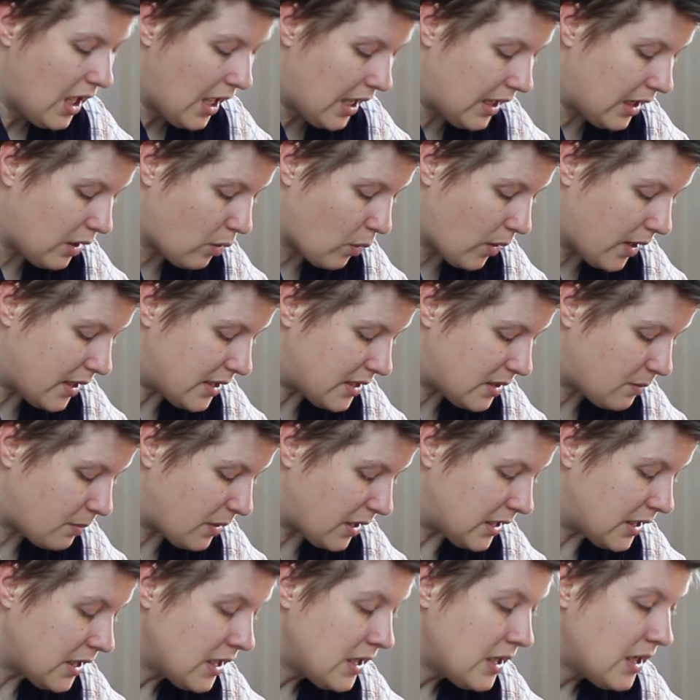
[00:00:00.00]
Anyways,
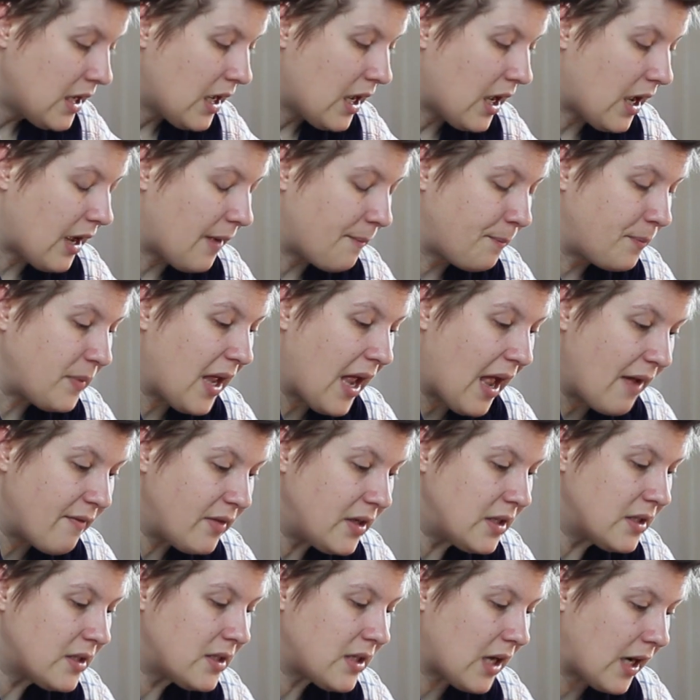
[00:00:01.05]
but
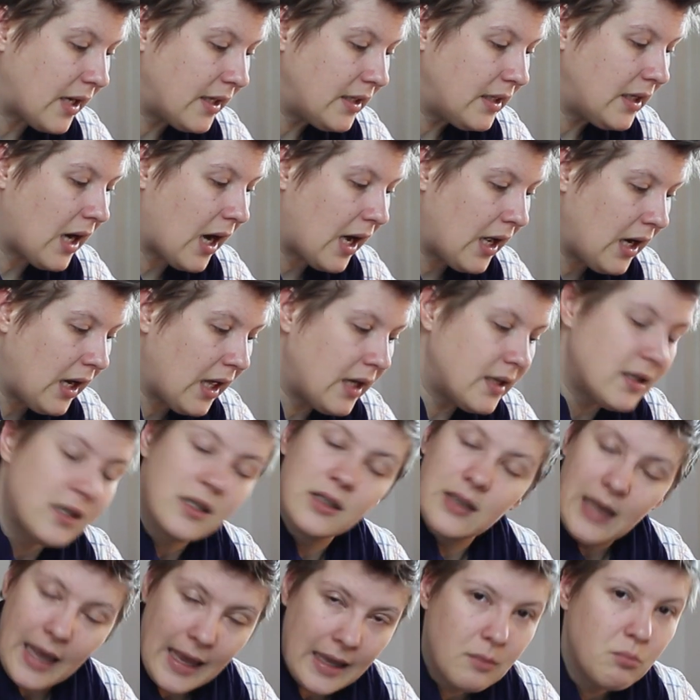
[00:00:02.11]
having tiny highlights
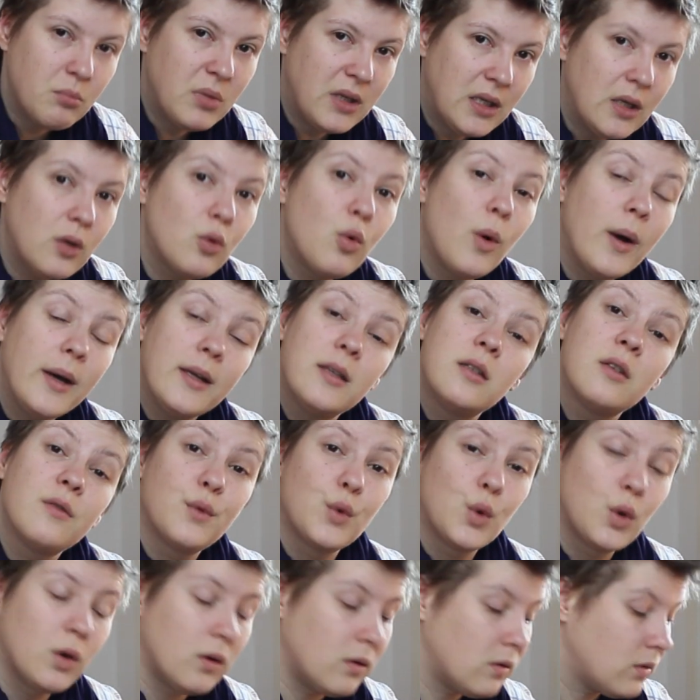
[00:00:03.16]
can be quite
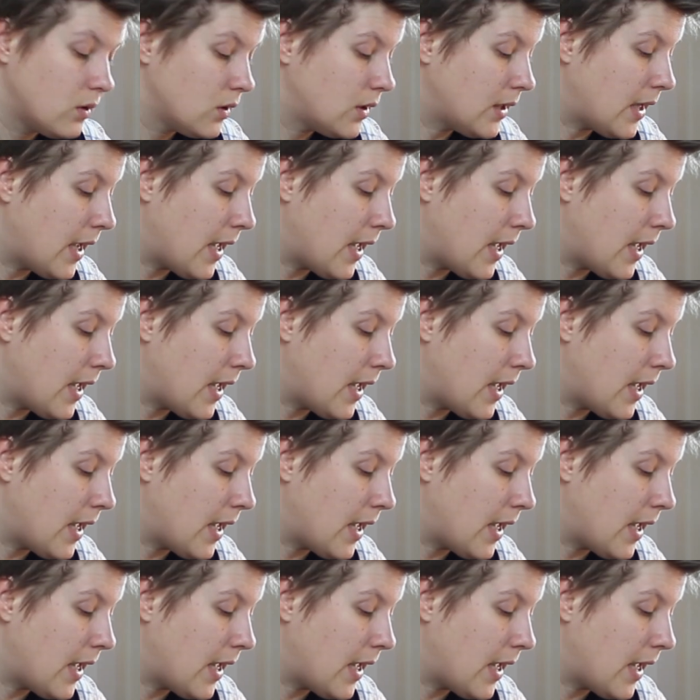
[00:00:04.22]
difficult.